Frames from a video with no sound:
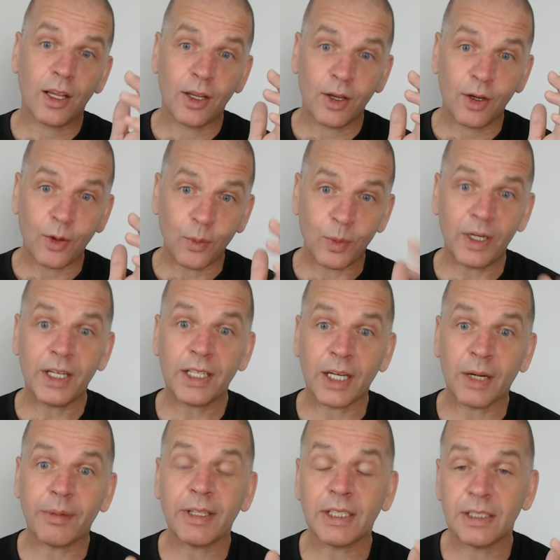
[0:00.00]
we're
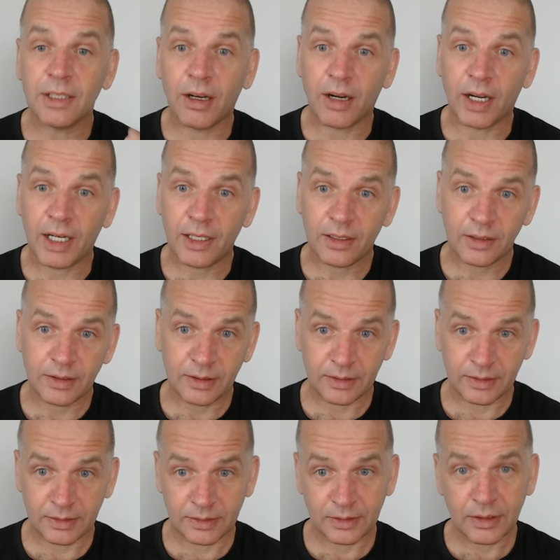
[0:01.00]
going light,
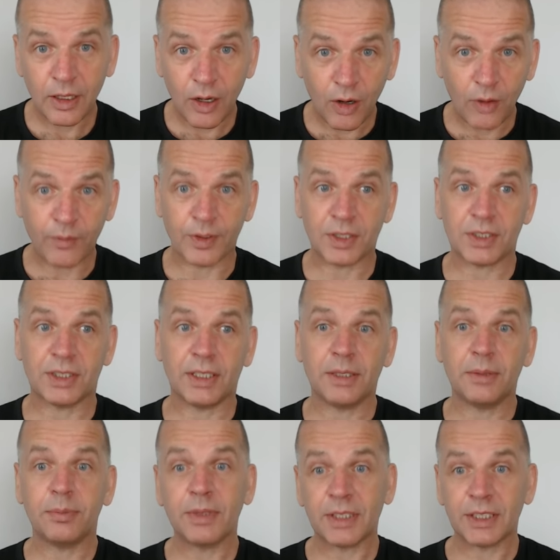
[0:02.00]
obviously,
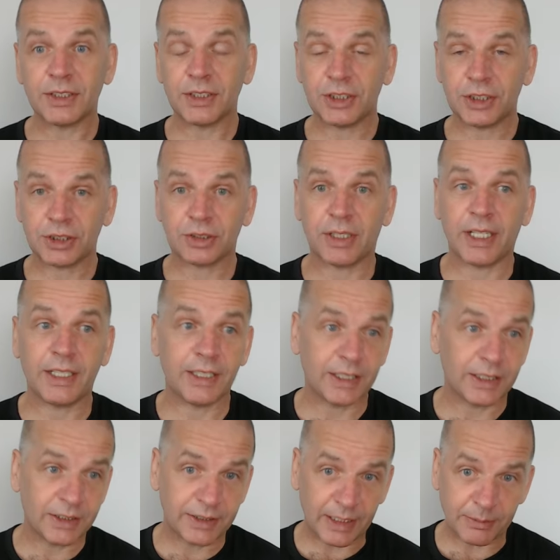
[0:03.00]
because it's training,
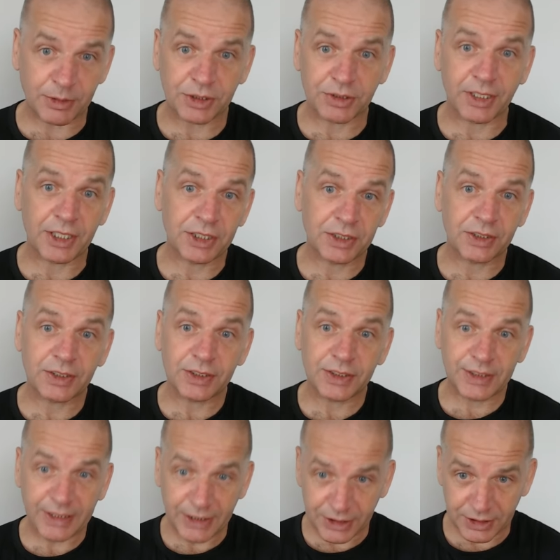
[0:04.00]
demonstration,
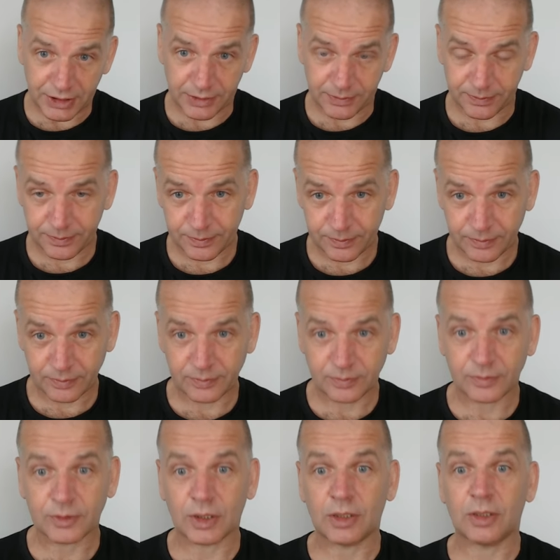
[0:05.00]
teaching,
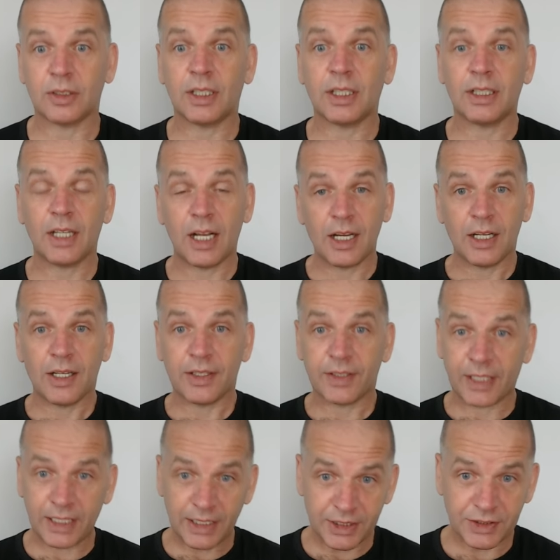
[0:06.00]
right?
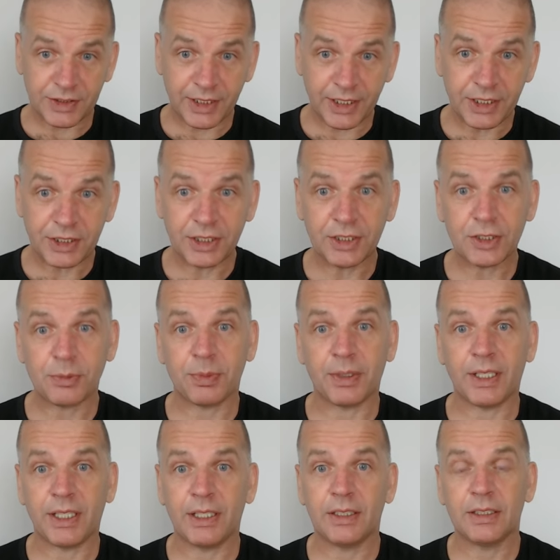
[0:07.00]
That is teaching
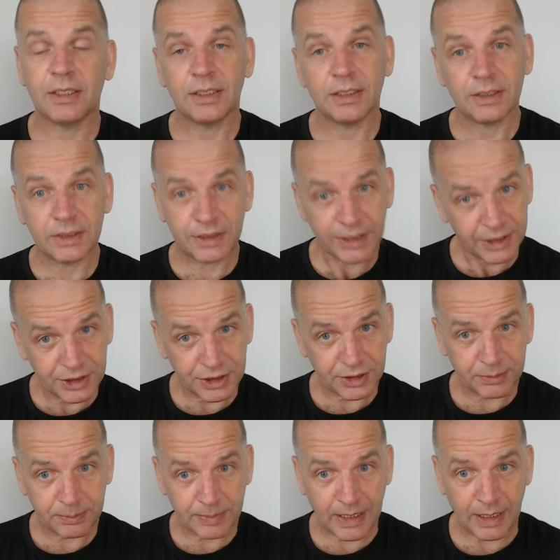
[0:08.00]
speed, teaching
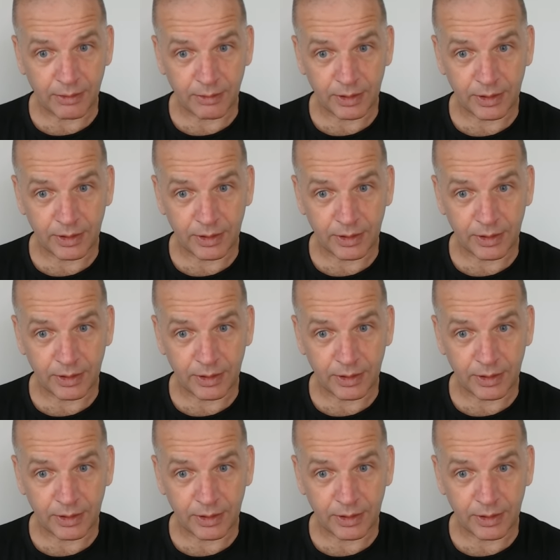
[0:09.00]
power.